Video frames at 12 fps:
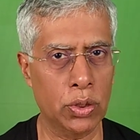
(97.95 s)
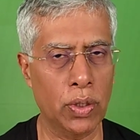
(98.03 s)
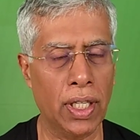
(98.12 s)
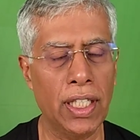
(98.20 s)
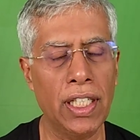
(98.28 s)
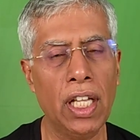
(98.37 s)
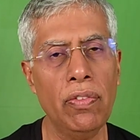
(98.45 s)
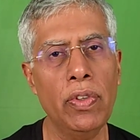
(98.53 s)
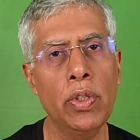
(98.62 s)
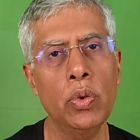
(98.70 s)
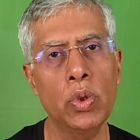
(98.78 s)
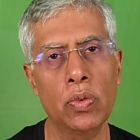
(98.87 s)
So anytime
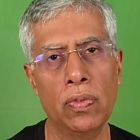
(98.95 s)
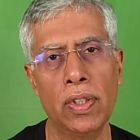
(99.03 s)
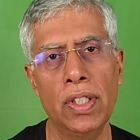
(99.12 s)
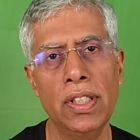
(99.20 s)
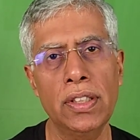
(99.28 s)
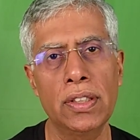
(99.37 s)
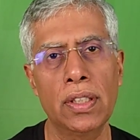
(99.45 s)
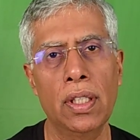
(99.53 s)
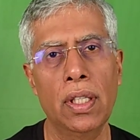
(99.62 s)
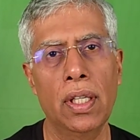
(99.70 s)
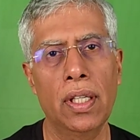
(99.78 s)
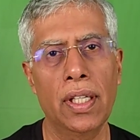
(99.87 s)
we use words,
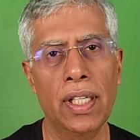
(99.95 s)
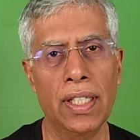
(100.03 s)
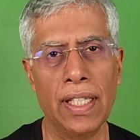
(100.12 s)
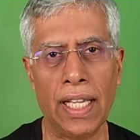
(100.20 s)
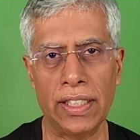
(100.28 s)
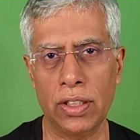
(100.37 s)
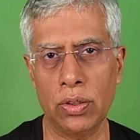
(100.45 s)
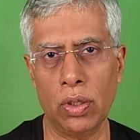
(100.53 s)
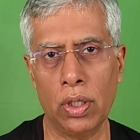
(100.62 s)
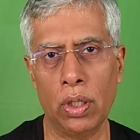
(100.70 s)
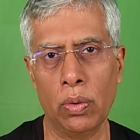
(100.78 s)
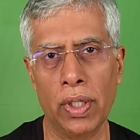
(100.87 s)
it catches
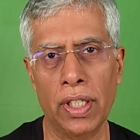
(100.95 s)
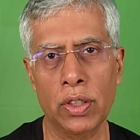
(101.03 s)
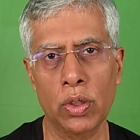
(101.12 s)
on to it.